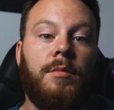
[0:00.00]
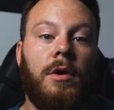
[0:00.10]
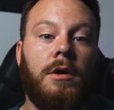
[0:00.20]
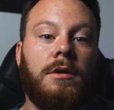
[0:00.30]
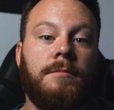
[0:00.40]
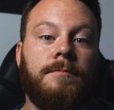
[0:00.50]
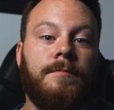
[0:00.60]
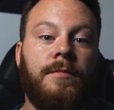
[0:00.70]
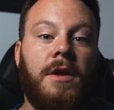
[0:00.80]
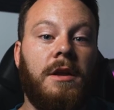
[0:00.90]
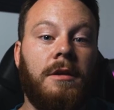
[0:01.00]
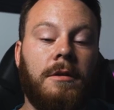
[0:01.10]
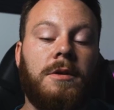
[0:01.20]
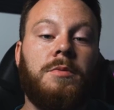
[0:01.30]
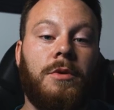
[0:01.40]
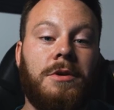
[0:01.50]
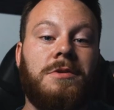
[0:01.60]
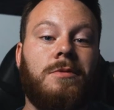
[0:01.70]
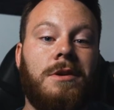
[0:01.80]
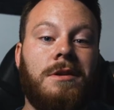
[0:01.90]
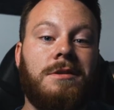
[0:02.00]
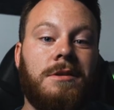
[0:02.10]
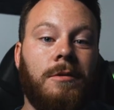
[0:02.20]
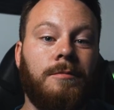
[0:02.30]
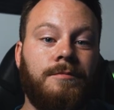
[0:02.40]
bar. And it looks pretty sweet. So